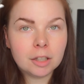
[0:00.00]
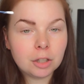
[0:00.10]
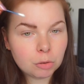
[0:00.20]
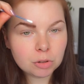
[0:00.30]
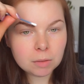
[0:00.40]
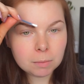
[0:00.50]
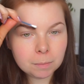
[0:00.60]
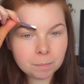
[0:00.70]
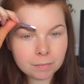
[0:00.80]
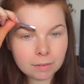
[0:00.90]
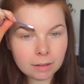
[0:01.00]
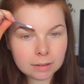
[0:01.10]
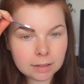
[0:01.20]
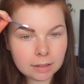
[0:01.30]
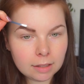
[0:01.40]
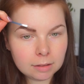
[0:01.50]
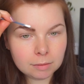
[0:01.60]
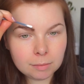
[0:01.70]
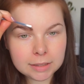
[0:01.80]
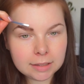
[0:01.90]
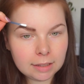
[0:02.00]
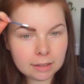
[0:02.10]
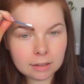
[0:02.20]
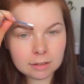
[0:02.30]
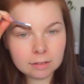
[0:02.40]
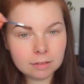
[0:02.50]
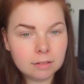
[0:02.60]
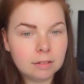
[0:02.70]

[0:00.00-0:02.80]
Q-tip, as I had a mistake here.